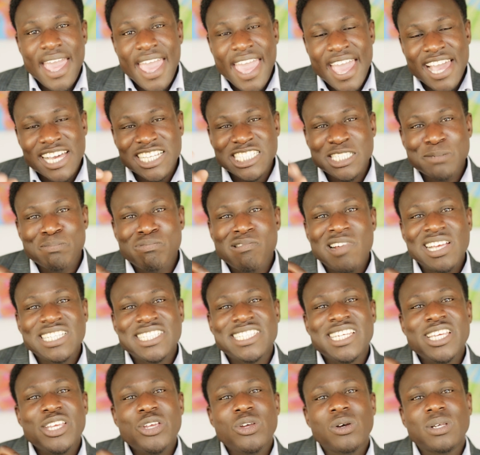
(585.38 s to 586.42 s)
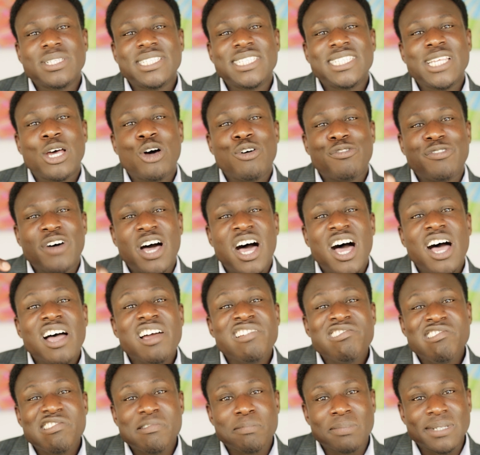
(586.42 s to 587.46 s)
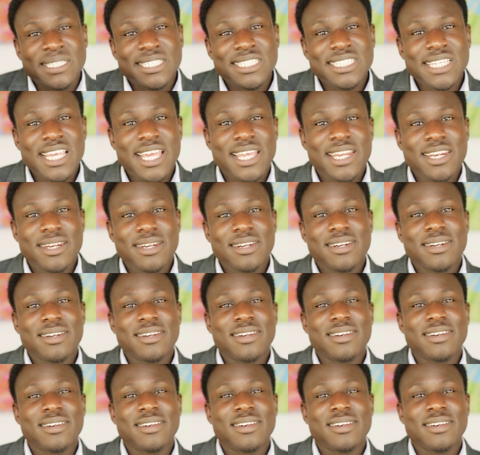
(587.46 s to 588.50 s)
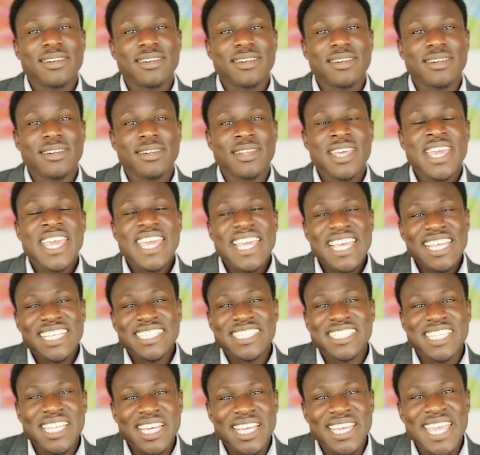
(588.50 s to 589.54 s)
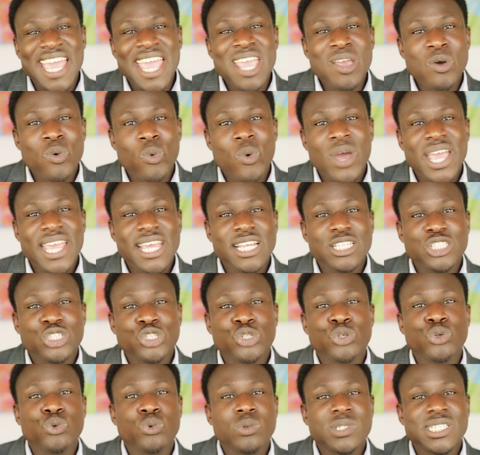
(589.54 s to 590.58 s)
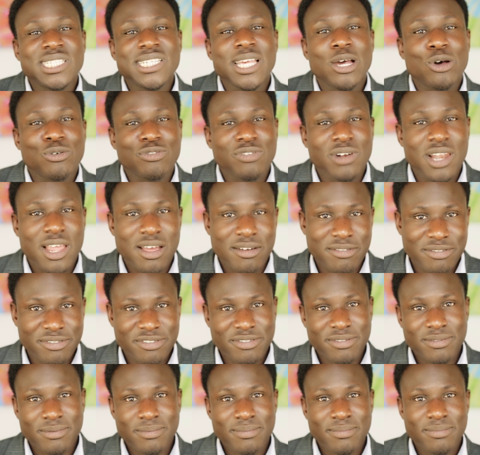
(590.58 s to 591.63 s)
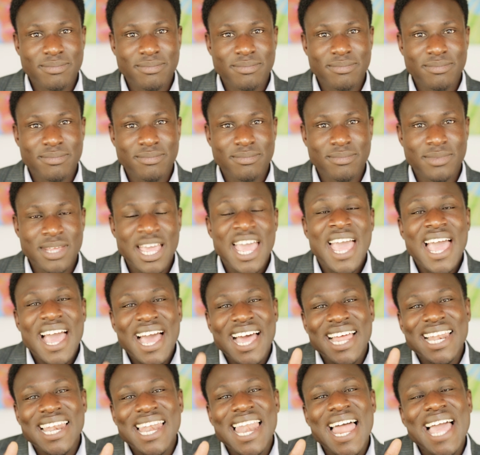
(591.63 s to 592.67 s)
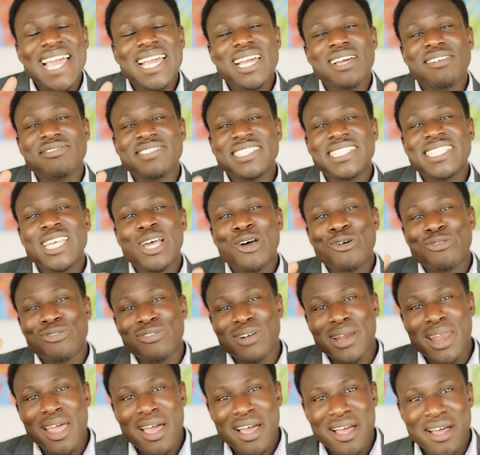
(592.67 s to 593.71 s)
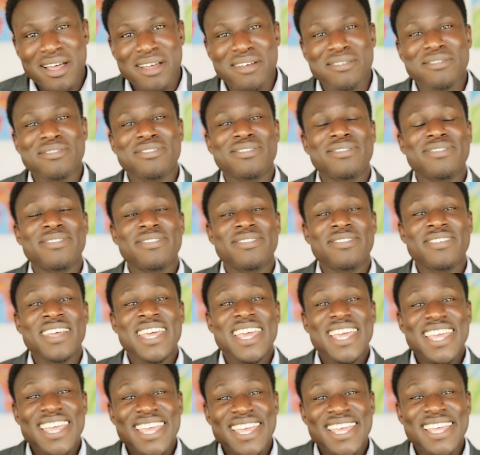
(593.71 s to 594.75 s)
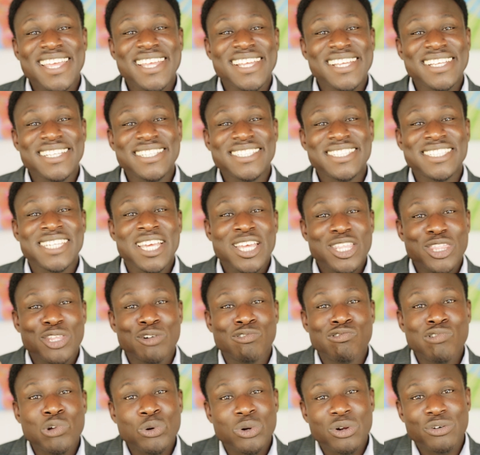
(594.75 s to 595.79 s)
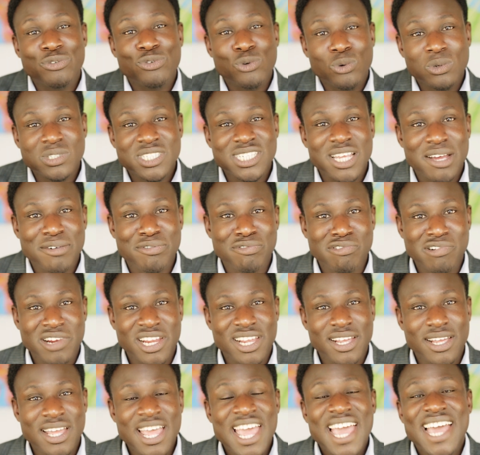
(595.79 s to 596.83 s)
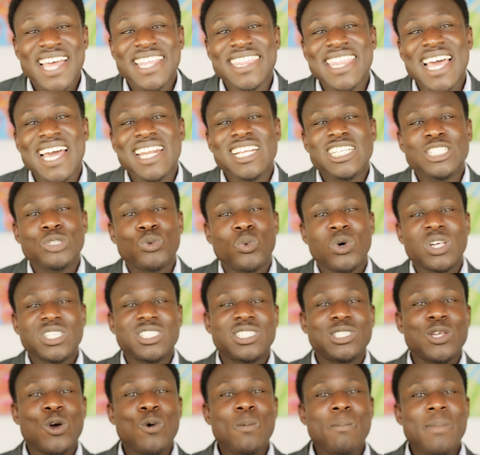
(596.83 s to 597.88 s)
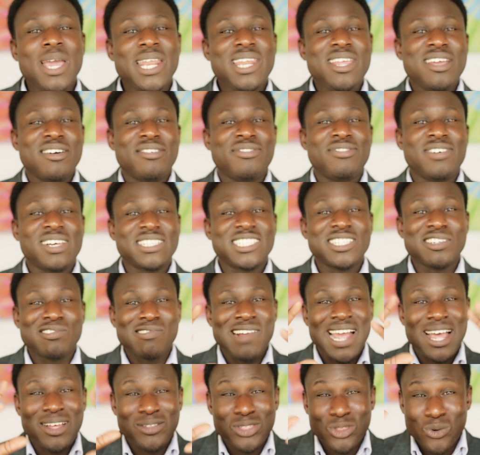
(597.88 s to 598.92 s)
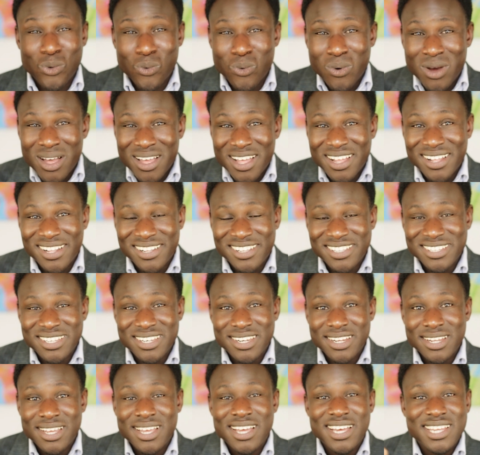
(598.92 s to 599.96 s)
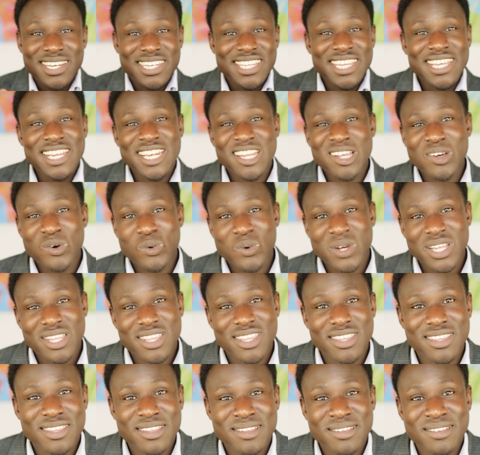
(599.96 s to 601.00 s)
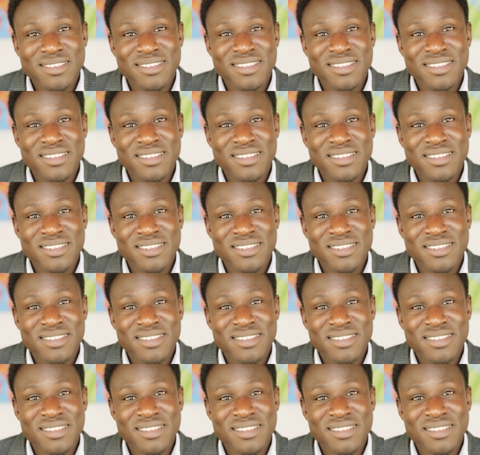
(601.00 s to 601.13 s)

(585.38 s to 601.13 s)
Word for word: expressing yourself 100% is the gateway to self-love. A lack of self-love is the root of all suffering. And that is what so many of us around the world are dealing with.